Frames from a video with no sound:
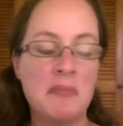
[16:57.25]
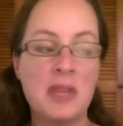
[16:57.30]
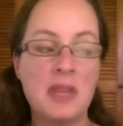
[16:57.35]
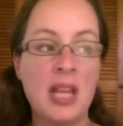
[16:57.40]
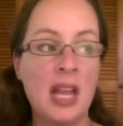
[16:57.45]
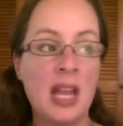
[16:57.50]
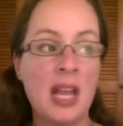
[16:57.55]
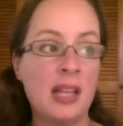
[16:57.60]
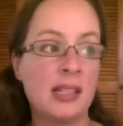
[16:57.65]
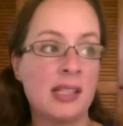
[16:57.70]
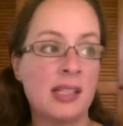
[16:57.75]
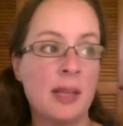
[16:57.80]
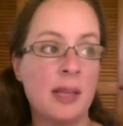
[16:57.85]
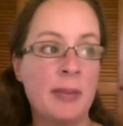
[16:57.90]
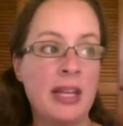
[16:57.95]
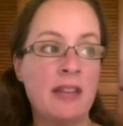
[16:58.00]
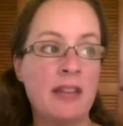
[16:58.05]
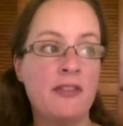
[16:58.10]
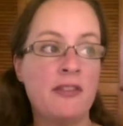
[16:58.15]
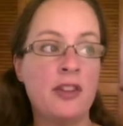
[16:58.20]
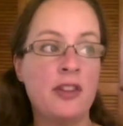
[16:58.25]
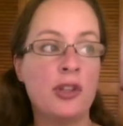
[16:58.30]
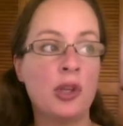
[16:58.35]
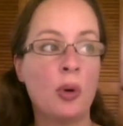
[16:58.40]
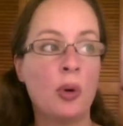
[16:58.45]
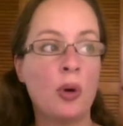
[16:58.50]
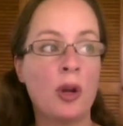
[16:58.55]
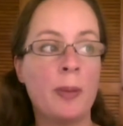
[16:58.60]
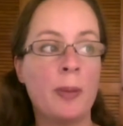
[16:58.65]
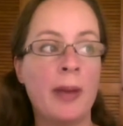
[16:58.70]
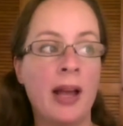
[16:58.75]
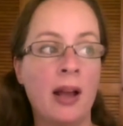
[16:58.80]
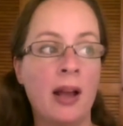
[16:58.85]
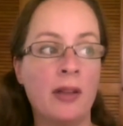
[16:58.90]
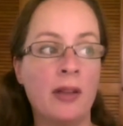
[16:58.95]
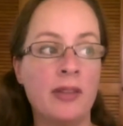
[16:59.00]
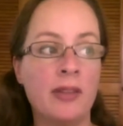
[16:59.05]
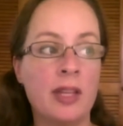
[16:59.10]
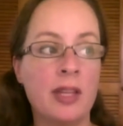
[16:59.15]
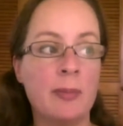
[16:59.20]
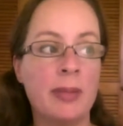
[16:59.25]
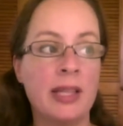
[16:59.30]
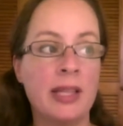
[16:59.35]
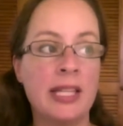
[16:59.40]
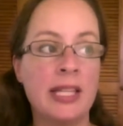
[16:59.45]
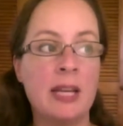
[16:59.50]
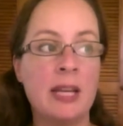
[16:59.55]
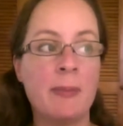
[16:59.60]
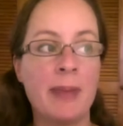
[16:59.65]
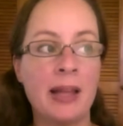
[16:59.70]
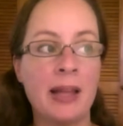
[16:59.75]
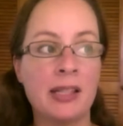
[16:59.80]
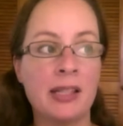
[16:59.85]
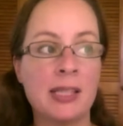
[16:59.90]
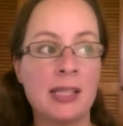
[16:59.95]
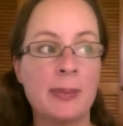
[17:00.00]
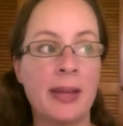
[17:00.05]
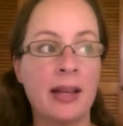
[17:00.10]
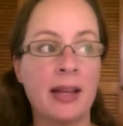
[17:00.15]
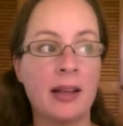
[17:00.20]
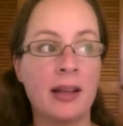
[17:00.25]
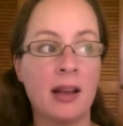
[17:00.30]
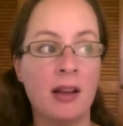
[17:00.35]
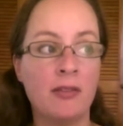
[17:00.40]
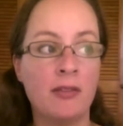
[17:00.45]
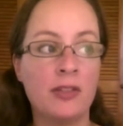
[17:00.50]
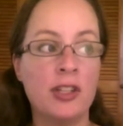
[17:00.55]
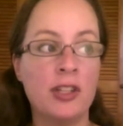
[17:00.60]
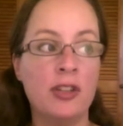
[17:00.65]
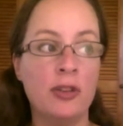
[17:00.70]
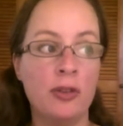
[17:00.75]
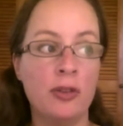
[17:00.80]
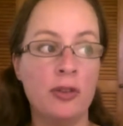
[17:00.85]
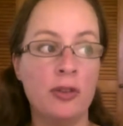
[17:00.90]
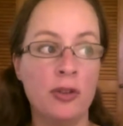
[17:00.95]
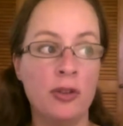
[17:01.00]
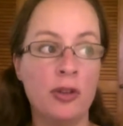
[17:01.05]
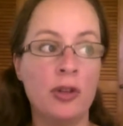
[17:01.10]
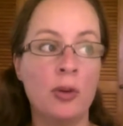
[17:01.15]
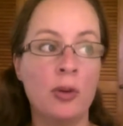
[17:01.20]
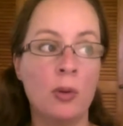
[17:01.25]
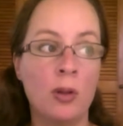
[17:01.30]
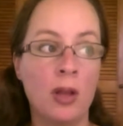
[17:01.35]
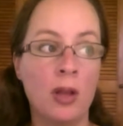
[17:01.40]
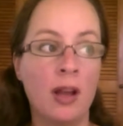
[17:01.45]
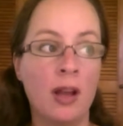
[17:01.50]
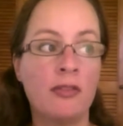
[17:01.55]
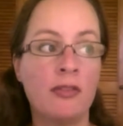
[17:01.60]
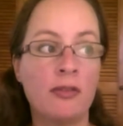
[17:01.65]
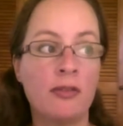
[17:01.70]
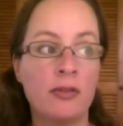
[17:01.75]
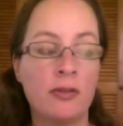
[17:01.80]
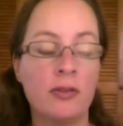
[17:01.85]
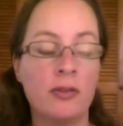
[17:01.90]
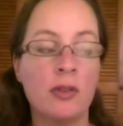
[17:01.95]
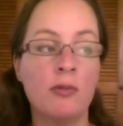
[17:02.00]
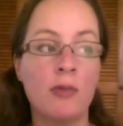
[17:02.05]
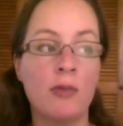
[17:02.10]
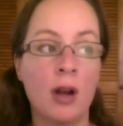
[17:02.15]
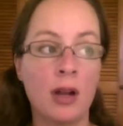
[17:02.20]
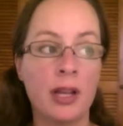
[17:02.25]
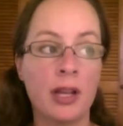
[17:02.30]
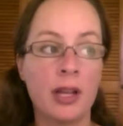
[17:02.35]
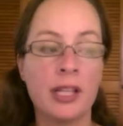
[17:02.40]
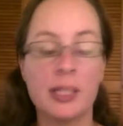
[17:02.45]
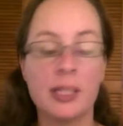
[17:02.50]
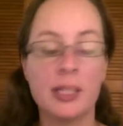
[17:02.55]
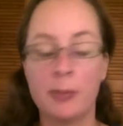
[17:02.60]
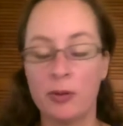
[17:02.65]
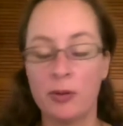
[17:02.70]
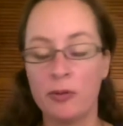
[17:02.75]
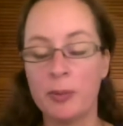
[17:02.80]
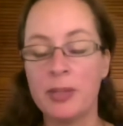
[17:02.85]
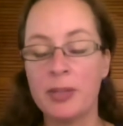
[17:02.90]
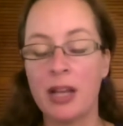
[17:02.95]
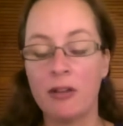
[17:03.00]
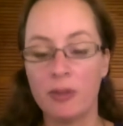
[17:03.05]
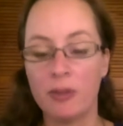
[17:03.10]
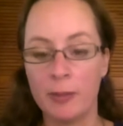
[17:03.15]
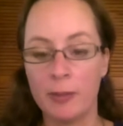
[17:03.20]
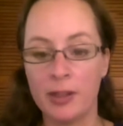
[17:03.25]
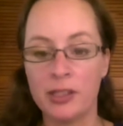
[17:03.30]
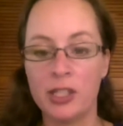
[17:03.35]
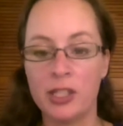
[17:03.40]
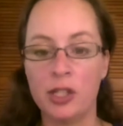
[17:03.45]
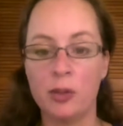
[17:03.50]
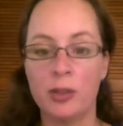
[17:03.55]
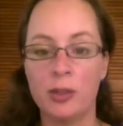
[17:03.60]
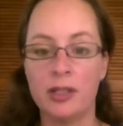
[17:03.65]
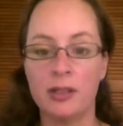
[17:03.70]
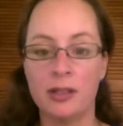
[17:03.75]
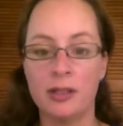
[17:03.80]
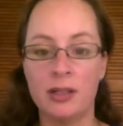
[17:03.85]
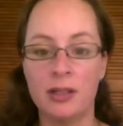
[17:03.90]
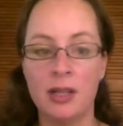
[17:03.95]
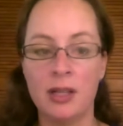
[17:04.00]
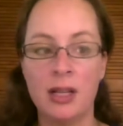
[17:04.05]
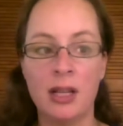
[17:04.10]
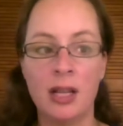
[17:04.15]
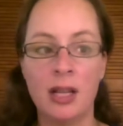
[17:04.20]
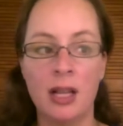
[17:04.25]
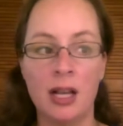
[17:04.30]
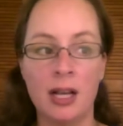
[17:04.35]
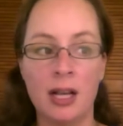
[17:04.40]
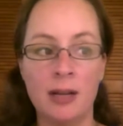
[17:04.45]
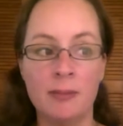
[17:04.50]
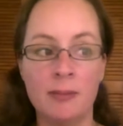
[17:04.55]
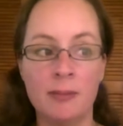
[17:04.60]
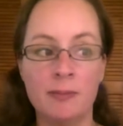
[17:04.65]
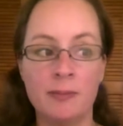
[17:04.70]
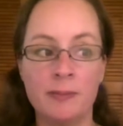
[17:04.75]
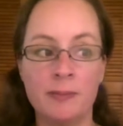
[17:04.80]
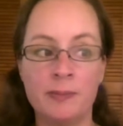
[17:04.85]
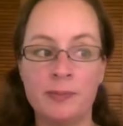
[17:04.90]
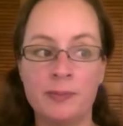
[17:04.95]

Yes. I mean, if you talk about the ability to bounce back after your life, the rug has been ripped out from under you and